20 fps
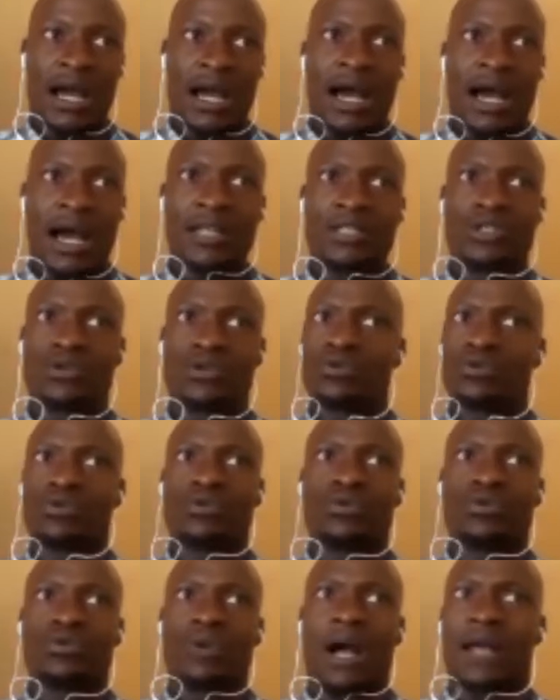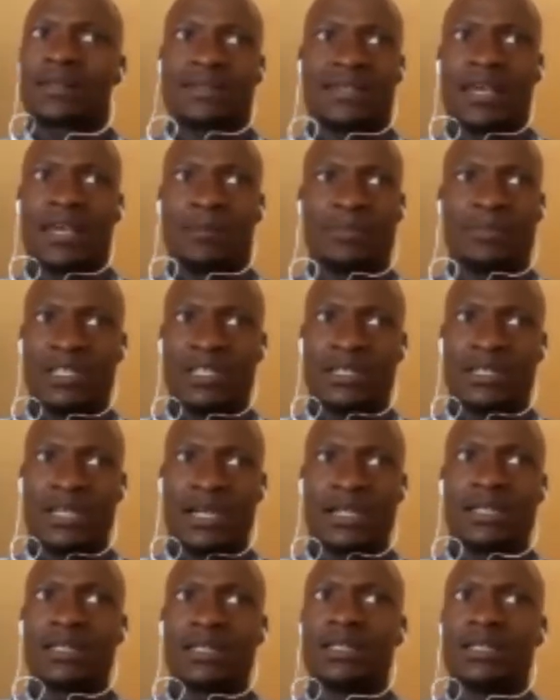I had to accept it
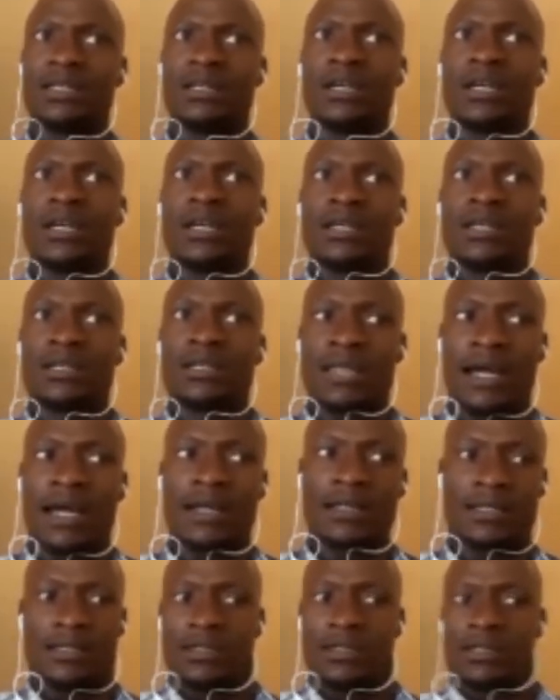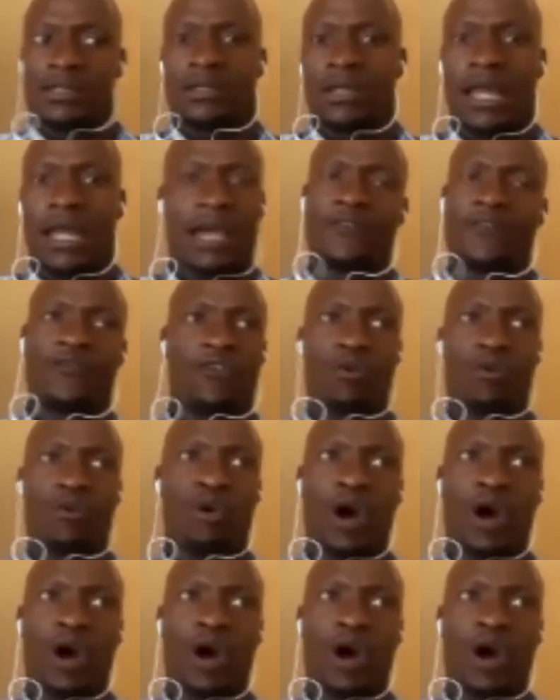and start like from